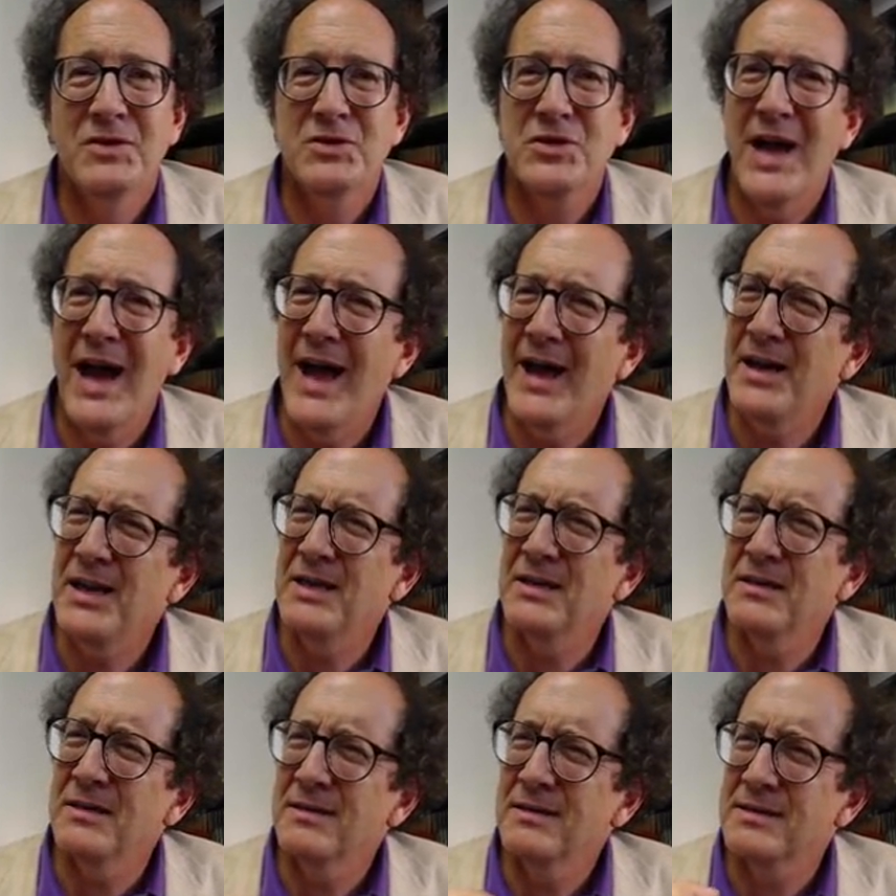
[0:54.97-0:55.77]
So how
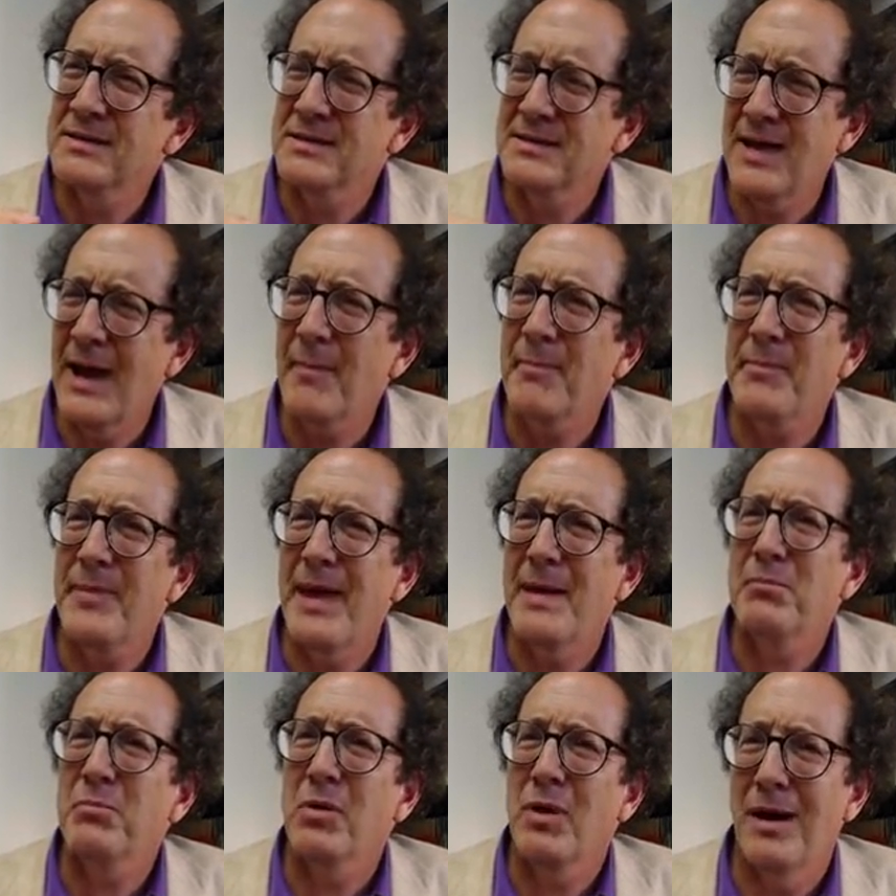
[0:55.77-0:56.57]
do you
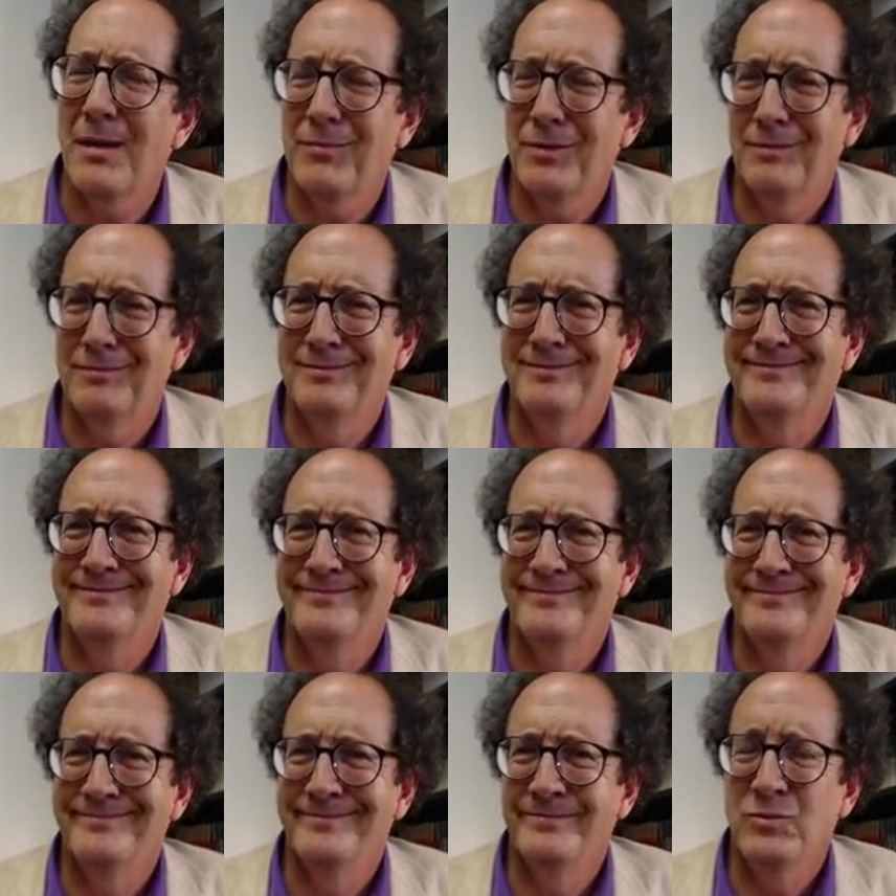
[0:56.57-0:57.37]
stop that problem?
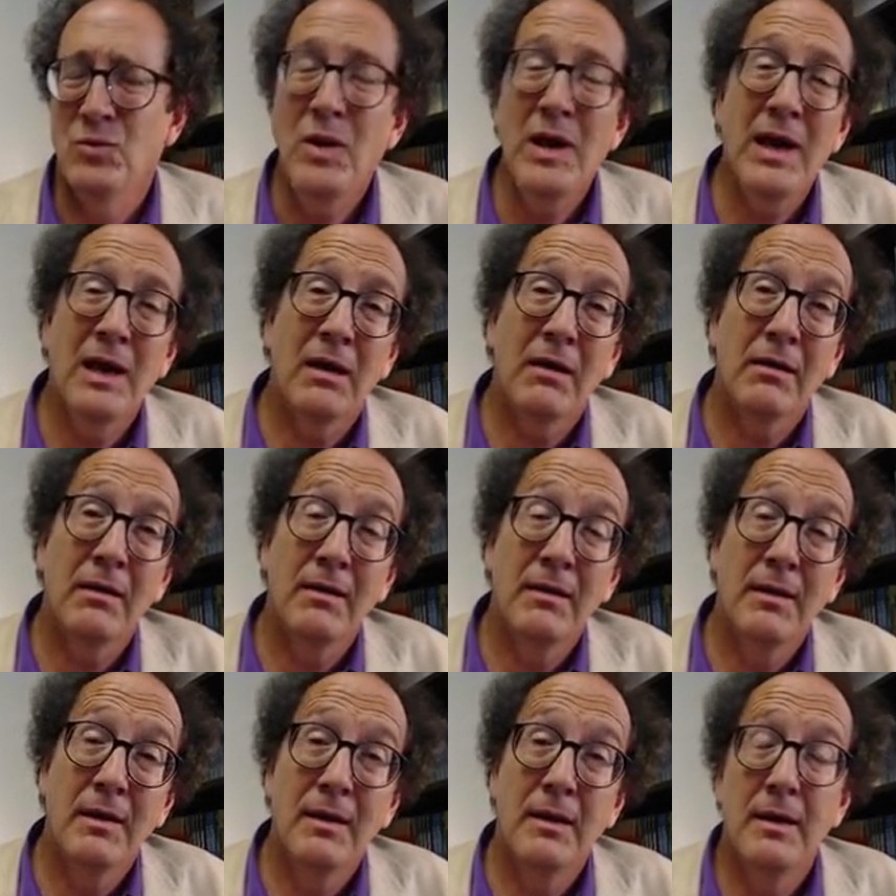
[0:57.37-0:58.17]

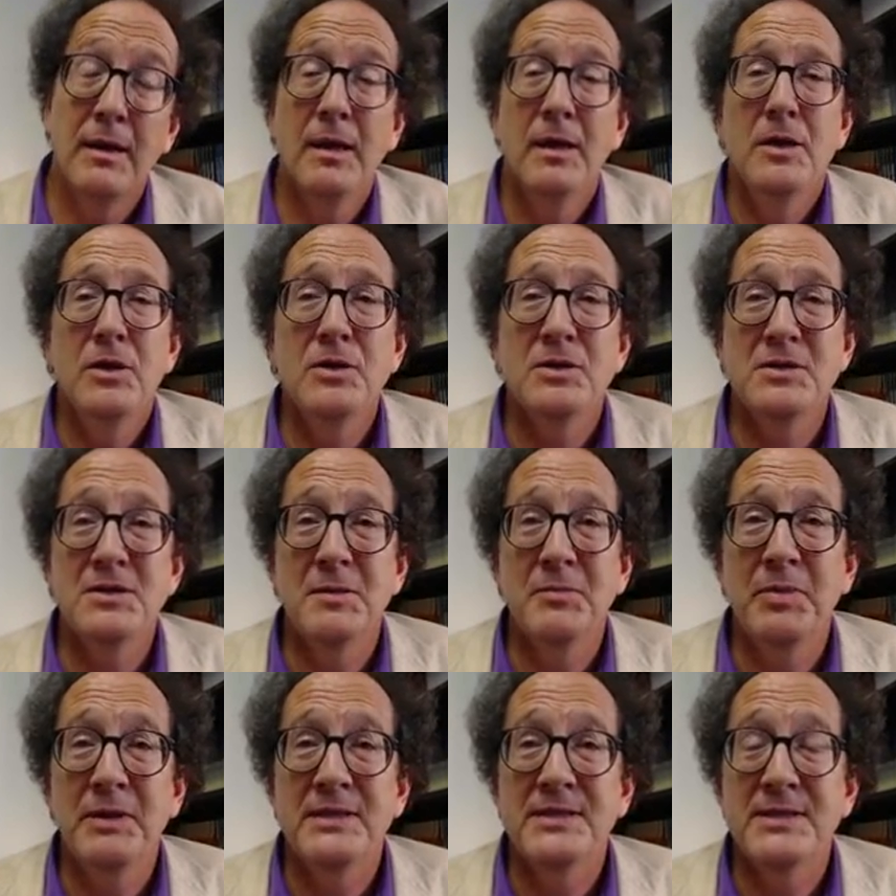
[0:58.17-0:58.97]
Well, you
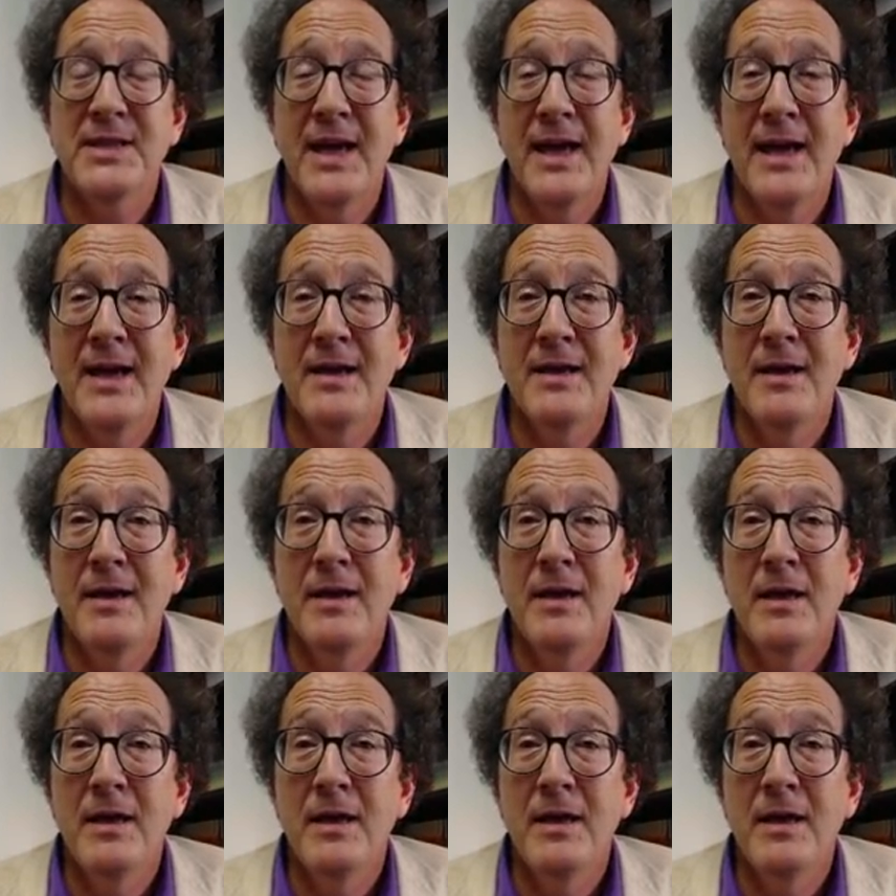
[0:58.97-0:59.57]
simply say,